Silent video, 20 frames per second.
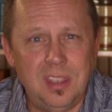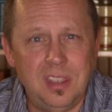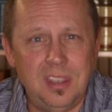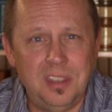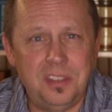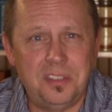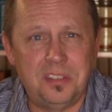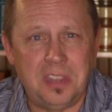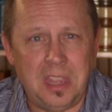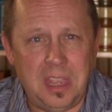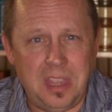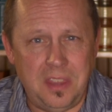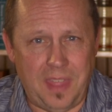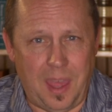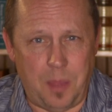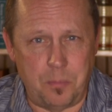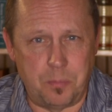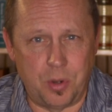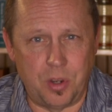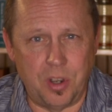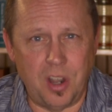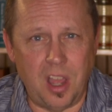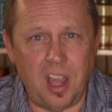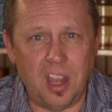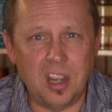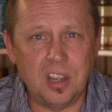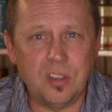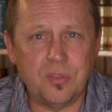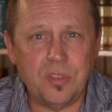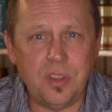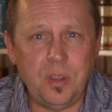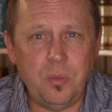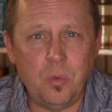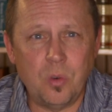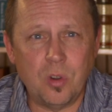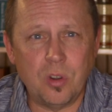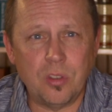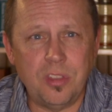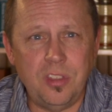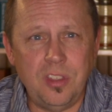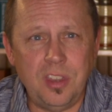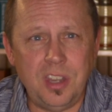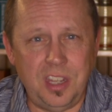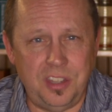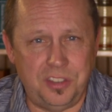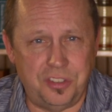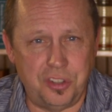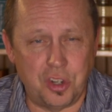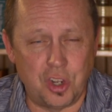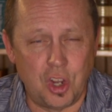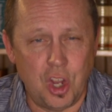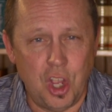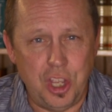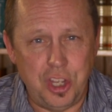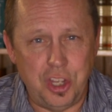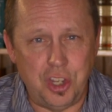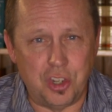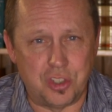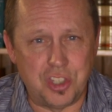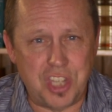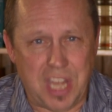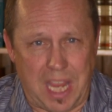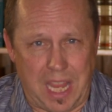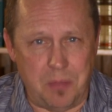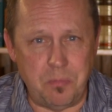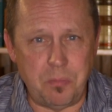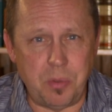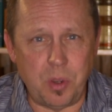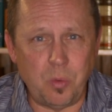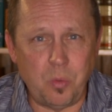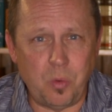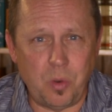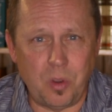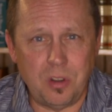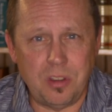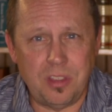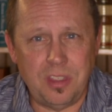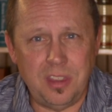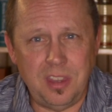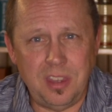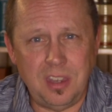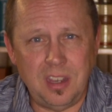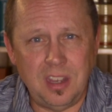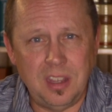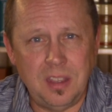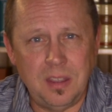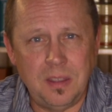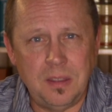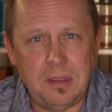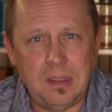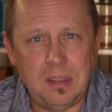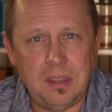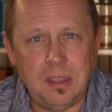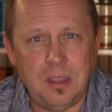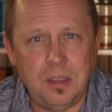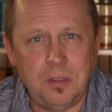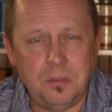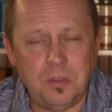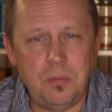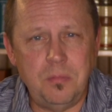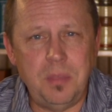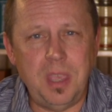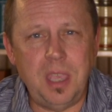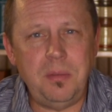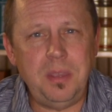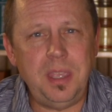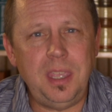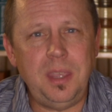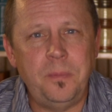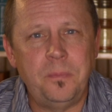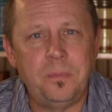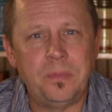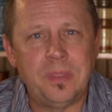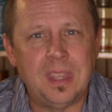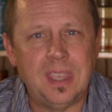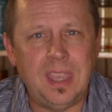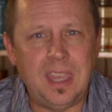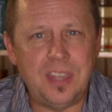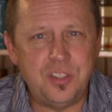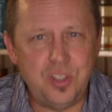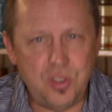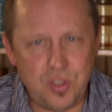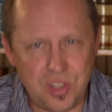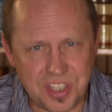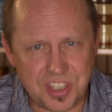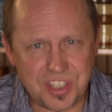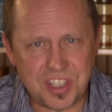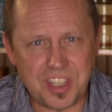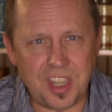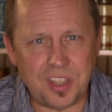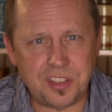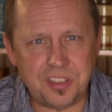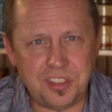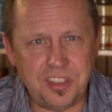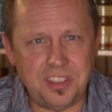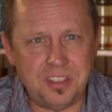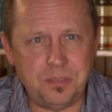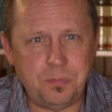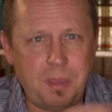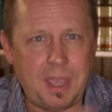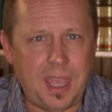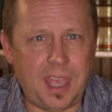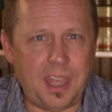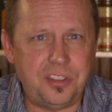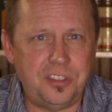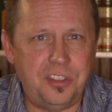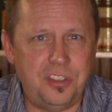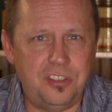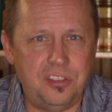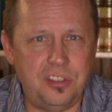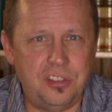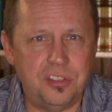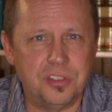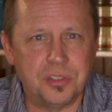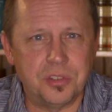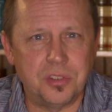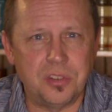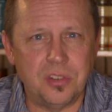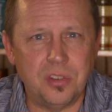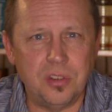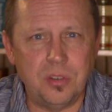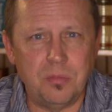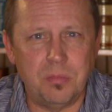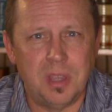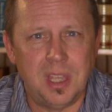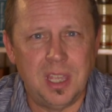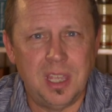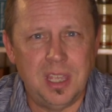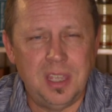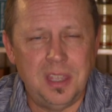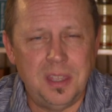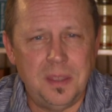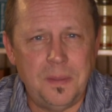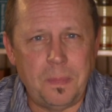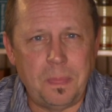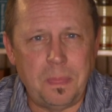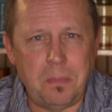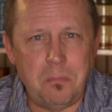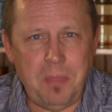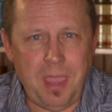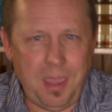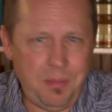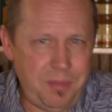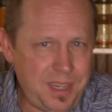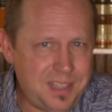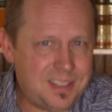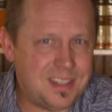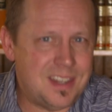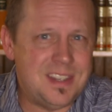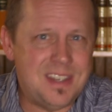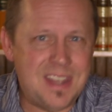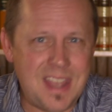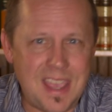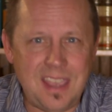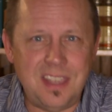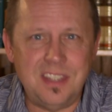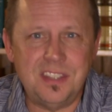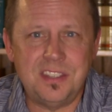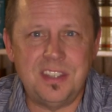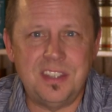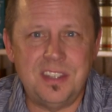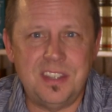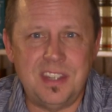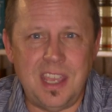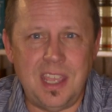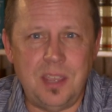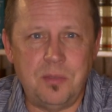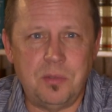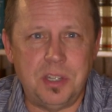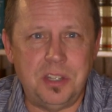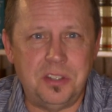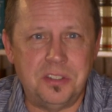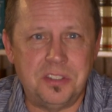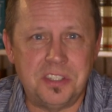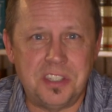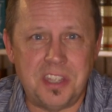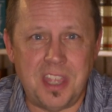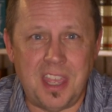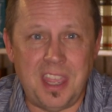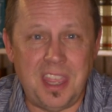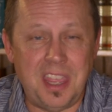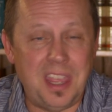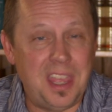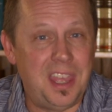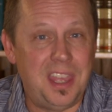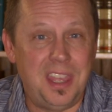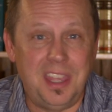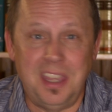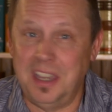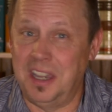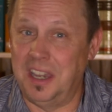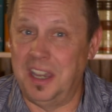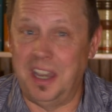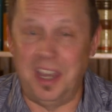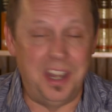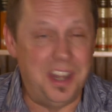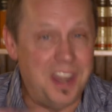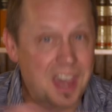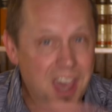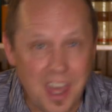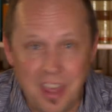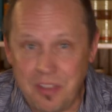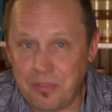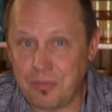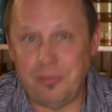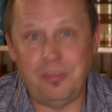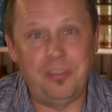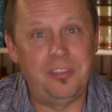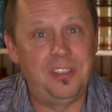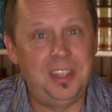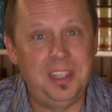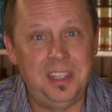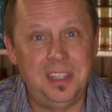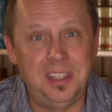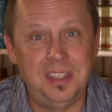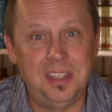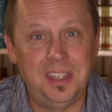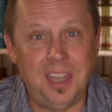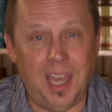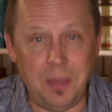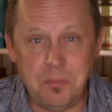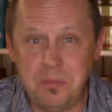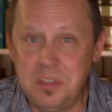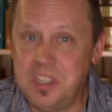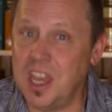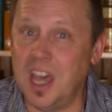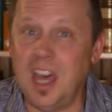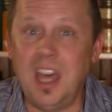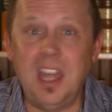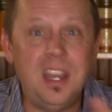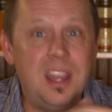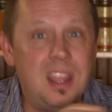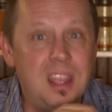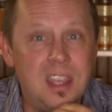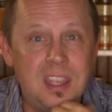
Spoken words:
Is that pornography worth it? Is your temper worth it? Well, maybe as you discuss this passage in your group, maybe today is the day when you say, enough, I'm done.